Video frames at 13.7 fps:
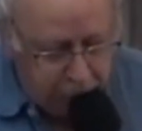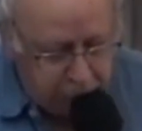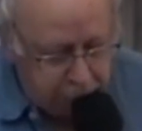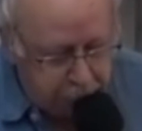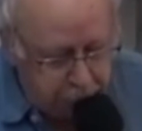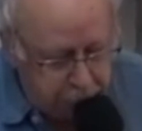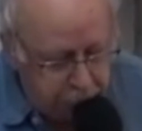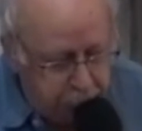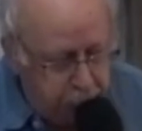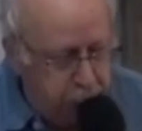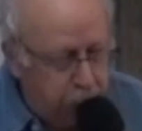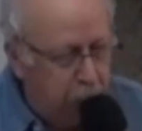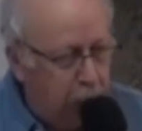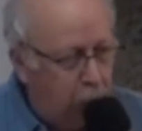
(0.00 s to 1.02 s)
to do
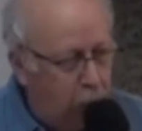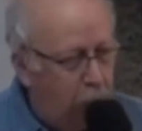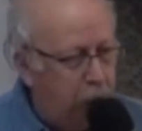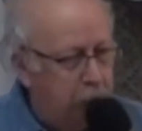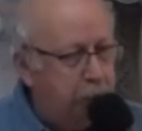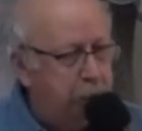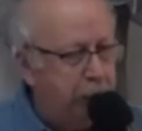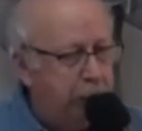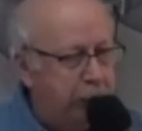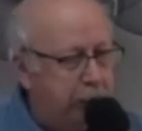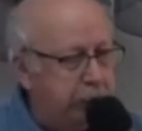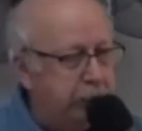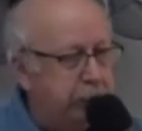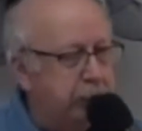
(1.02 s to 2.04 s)
what
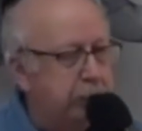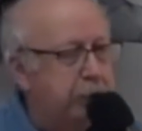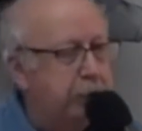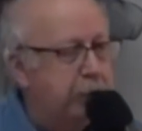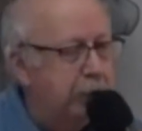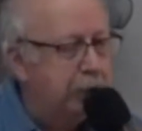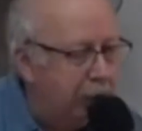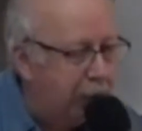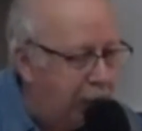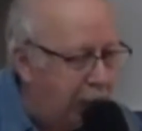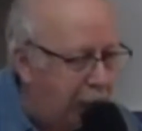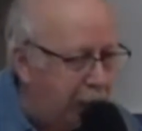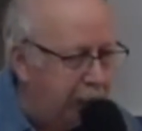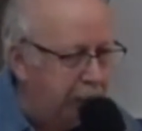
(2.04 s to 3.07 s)
pleases
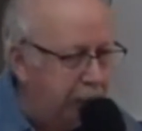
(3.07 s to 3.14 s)
God.